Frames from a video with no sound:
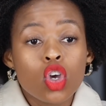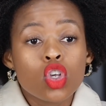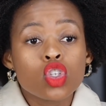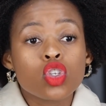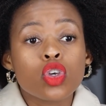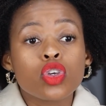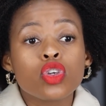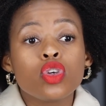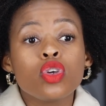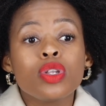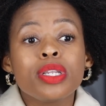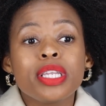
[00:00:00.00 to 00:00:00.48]

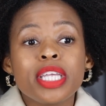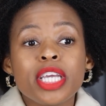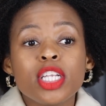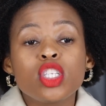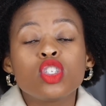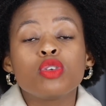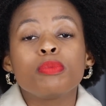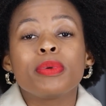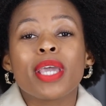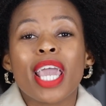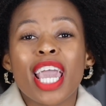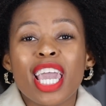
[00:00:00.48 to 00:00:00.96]
So you need
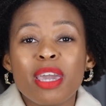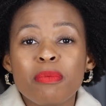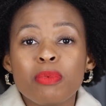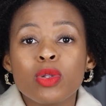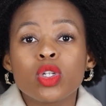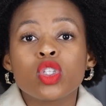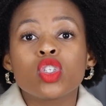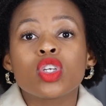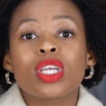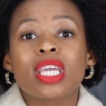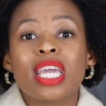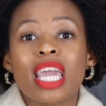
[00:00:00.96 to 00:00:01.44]
to be
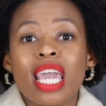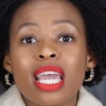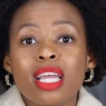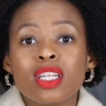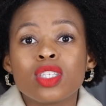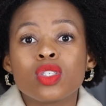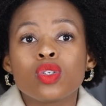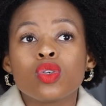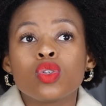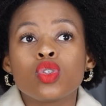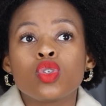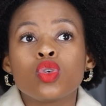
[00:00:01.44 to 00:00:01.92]
able to
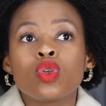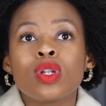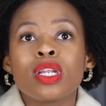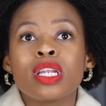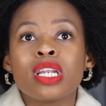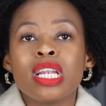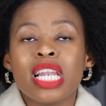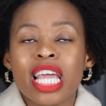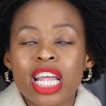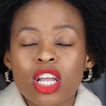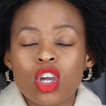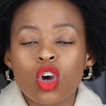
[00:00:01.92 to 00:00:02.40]
to
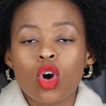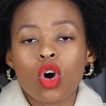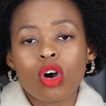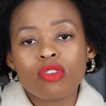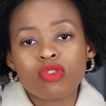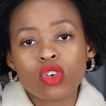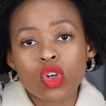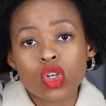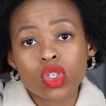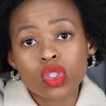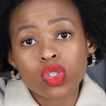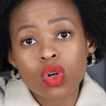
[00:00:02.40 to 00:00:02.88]
let go
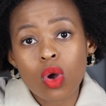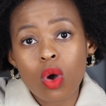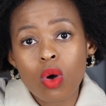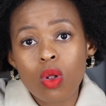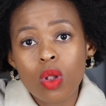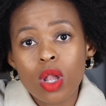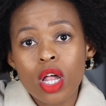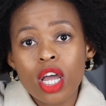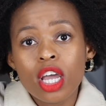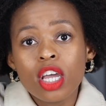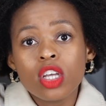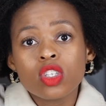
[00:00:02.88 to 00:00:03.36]
of
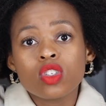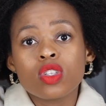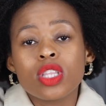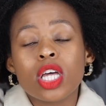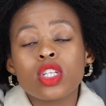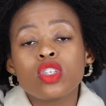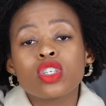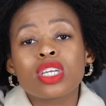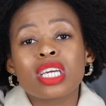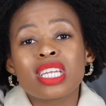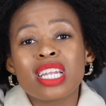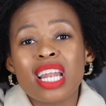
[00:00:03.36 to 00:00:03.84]
control so
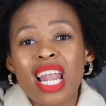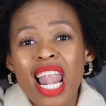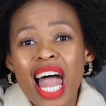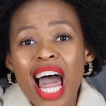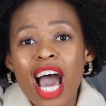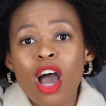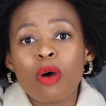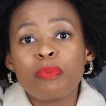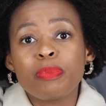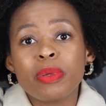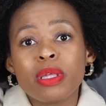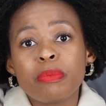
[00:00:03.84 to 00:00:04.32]
that you can
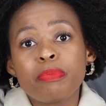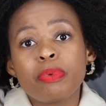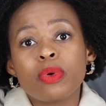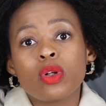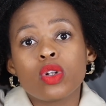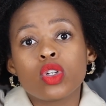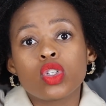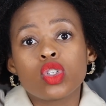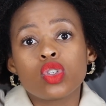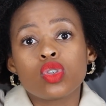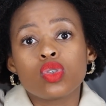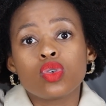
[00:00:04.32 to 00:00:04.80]
allow
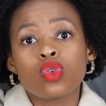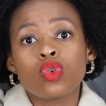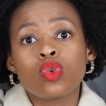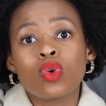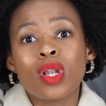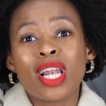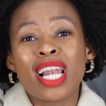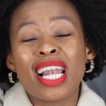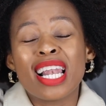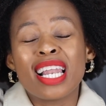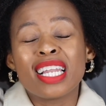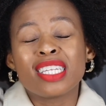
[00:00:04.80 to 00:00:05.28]
people
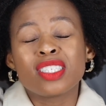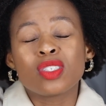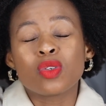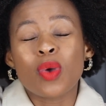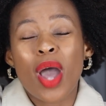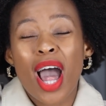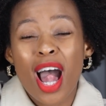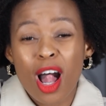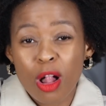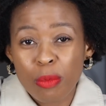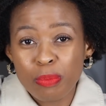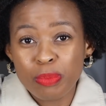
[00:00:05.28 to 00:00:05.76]
to
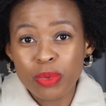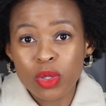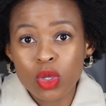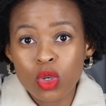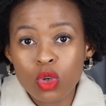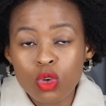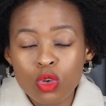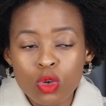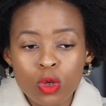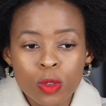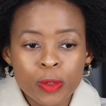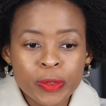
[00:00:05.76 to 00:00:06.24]
help
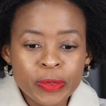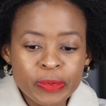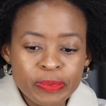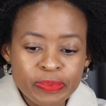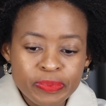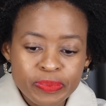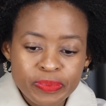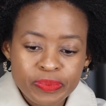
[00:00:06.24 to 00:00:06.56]
you.